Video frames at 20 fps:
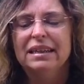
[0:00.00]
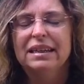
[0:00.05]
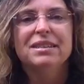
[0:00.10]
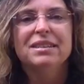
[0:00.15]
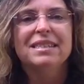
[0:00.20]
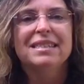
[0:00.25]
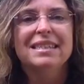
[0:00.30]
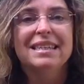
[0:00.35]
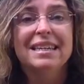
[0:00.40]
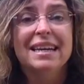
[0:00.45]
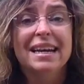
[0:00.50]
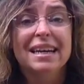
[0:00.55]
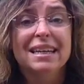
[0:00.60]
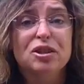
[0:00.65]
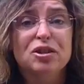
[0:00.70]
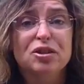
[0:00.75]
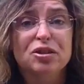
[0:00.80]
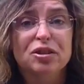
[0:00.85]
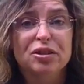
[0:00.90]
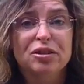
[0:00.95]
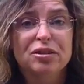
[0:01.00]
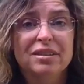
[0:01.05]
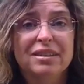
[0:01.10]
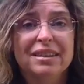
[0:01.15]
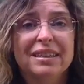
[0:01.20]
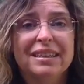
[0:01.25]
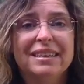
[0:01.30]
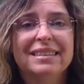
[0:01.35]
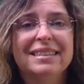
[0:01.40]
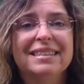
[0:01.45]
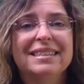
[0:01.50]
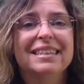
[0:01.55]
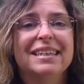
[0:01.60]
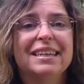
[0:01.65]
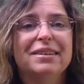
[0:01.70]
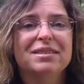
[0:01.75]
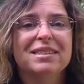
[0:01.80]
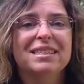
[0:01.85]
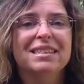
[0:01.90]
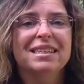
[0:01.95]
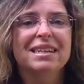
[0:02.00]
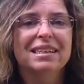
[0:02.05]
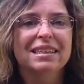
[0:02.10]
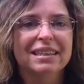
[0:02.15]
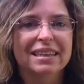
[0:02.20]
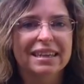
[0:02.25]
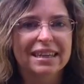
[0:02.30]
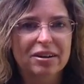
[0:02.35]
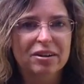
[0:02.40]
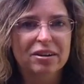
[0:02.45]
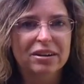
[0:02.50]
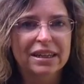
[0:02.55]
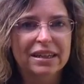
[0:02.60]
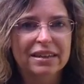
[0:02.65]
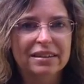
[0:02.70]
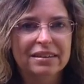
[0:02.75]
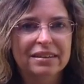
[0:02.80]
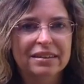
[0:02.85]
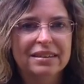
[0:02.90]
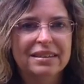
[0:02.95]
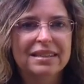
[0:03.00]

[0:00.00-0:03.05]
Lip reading: give us the answer. It's to give us clarity,